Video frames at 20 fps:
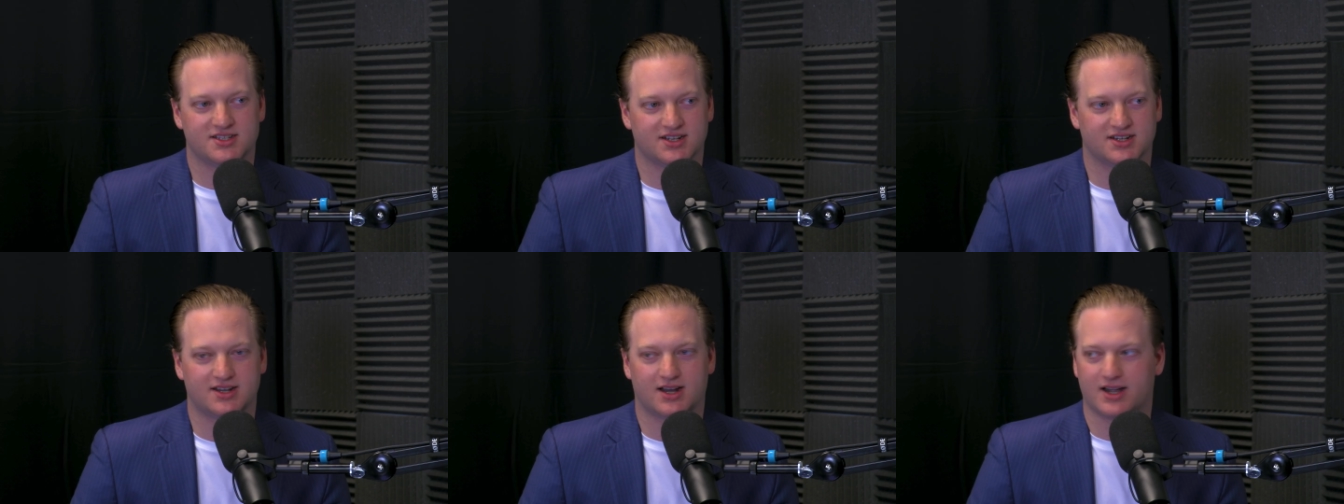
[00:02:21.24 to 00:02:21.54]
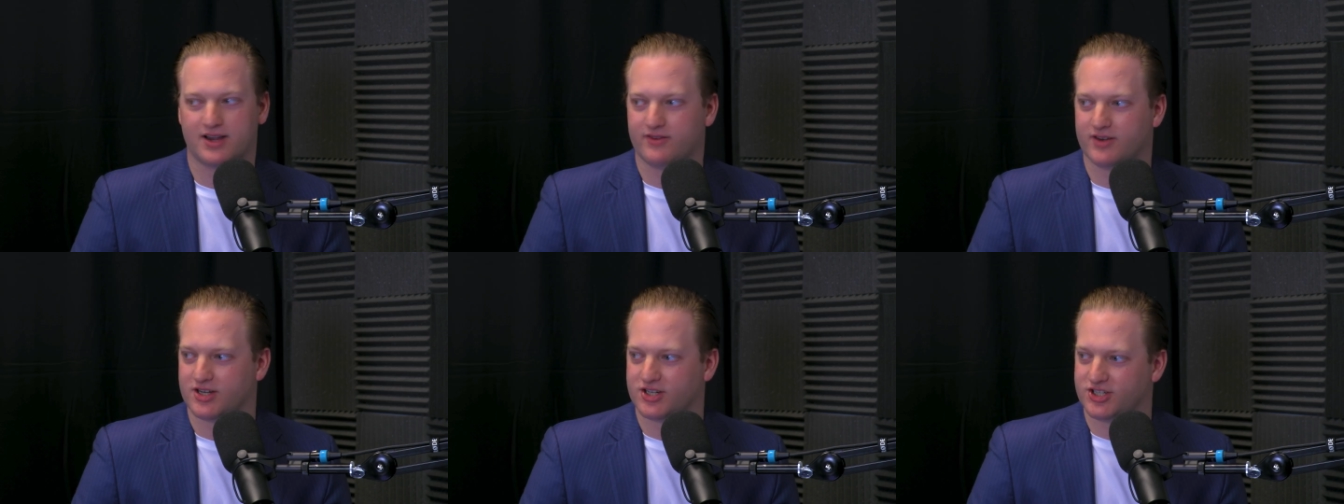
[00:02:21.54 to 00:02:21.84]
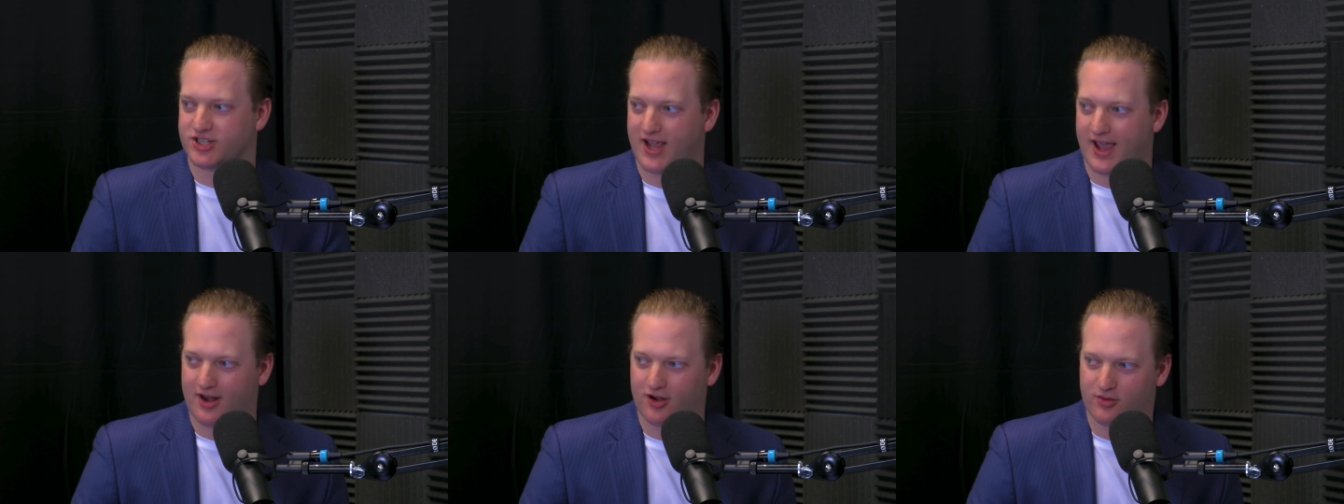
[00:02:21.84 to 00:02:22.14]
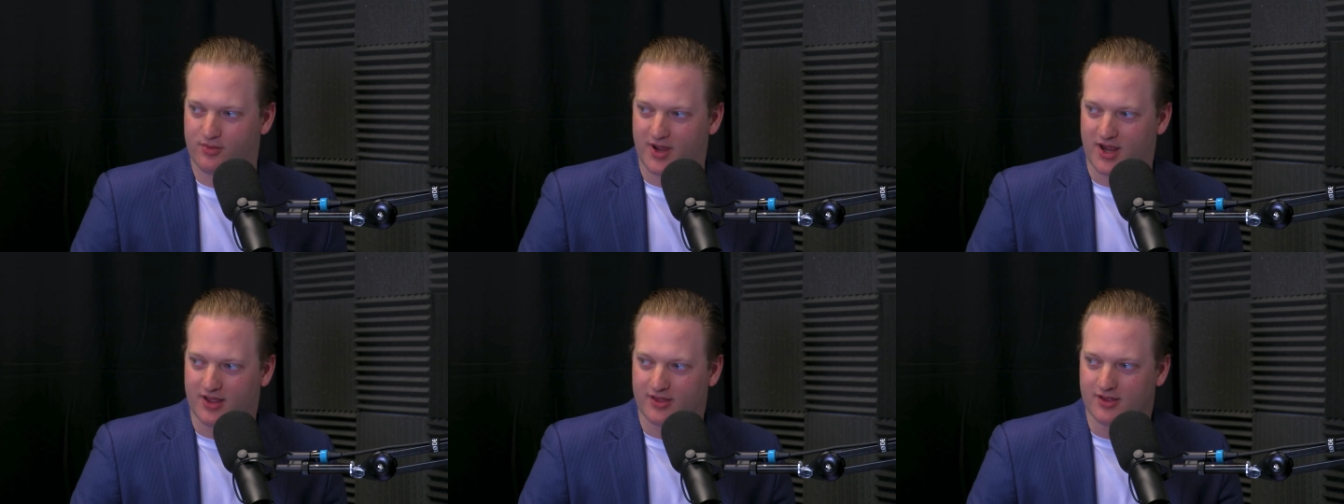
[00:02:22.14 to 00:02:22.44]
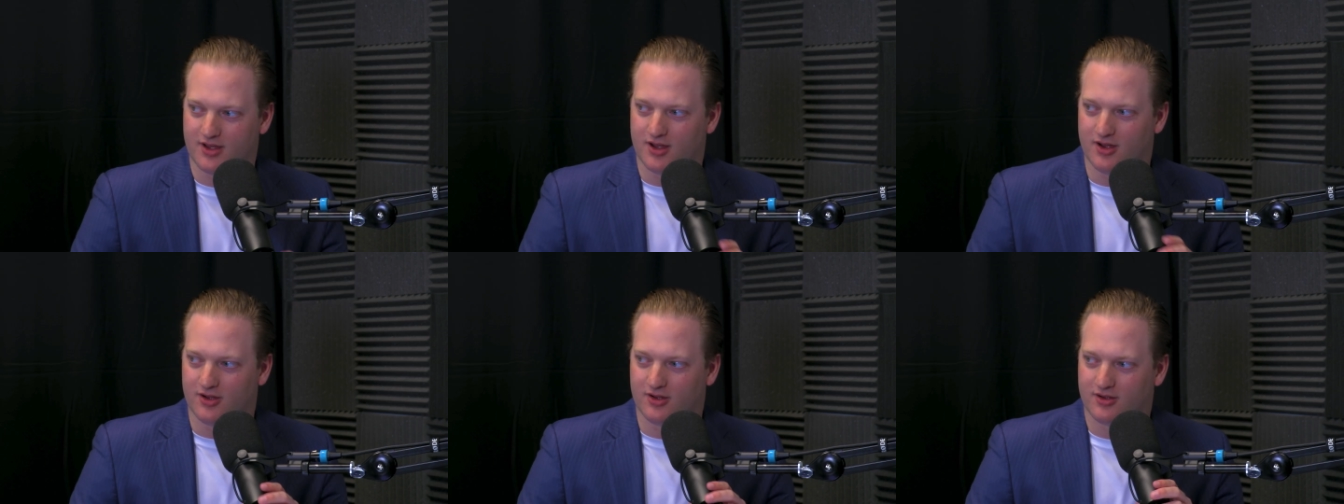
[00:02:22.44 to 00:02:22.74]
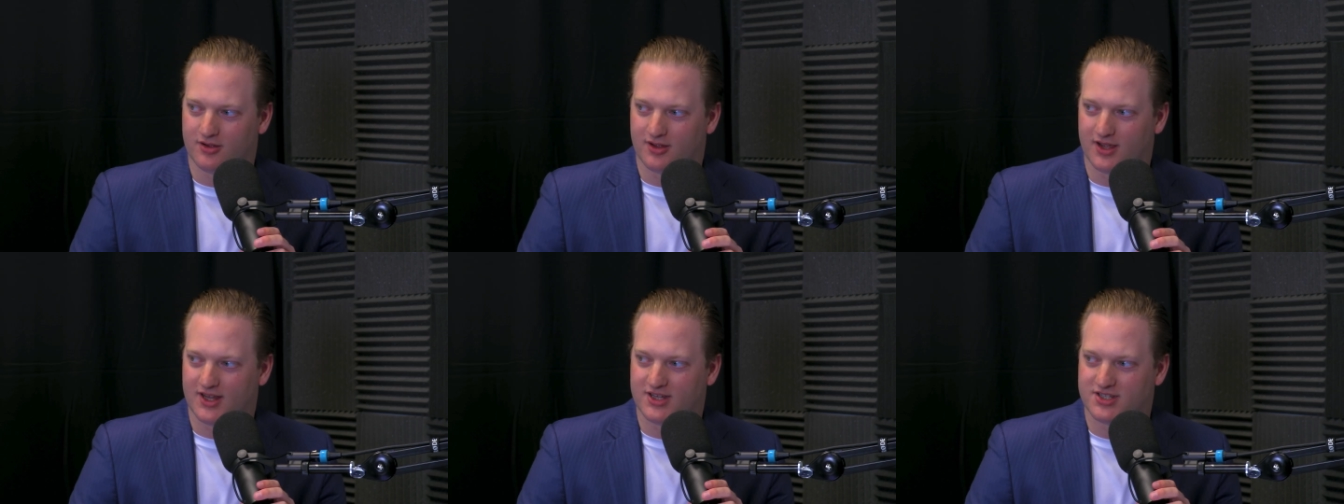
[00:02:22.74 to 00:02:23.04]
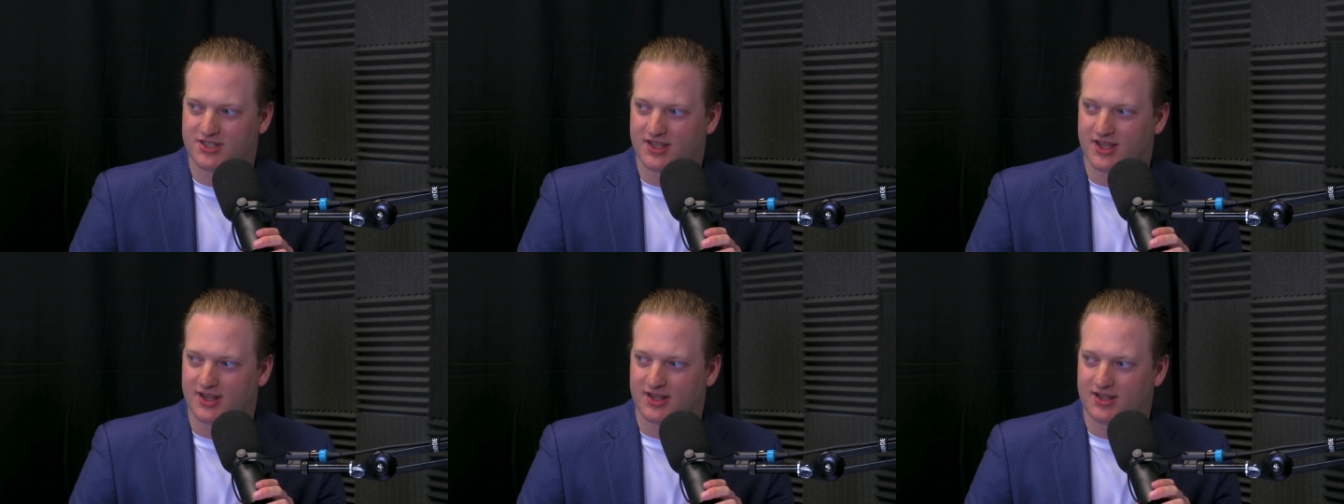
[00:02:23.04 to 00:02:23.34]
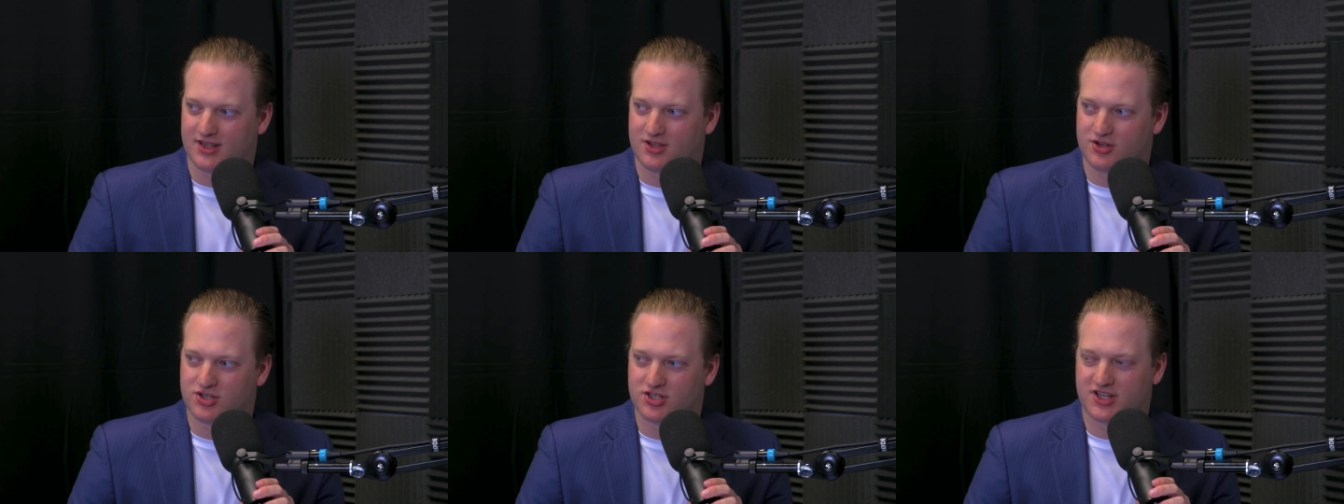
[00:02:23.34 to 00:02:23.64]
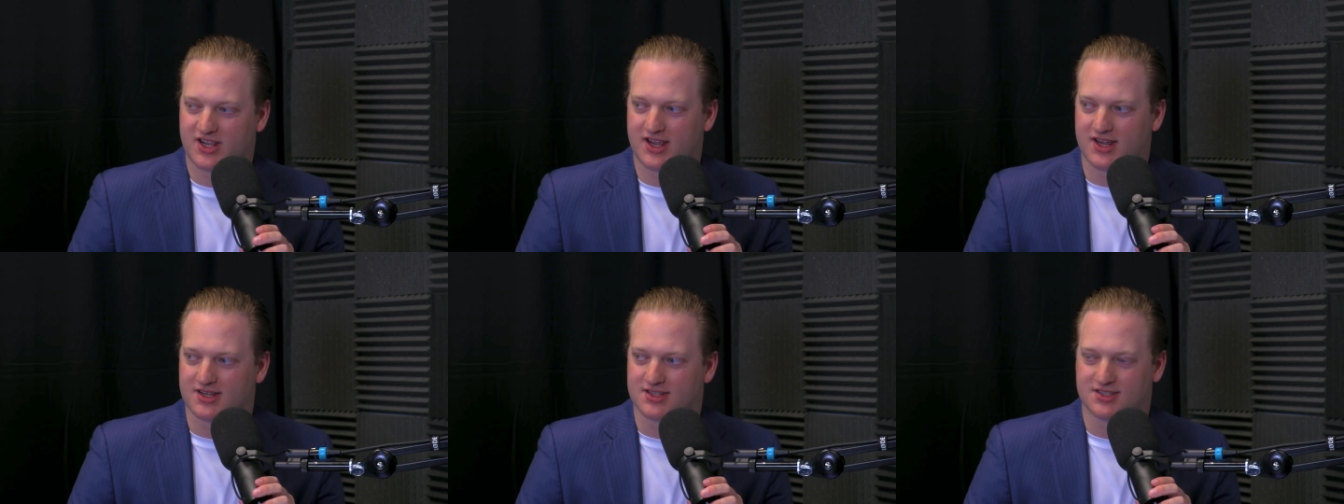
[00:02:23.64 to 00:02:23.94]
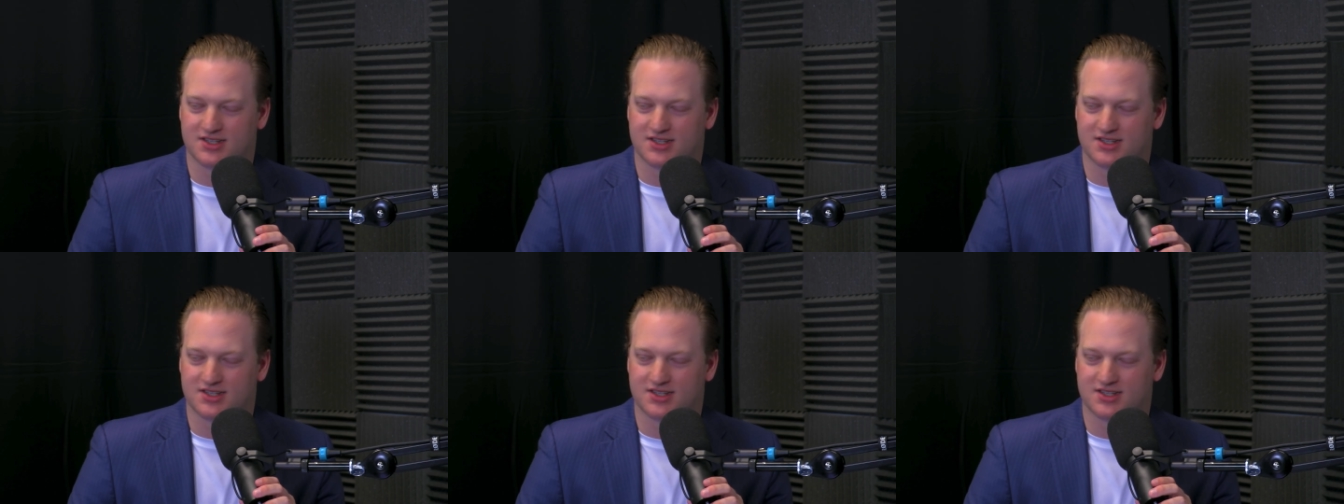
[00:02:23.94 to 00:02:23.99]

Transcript: It's like not even a shadow ban, though. It's like you just can't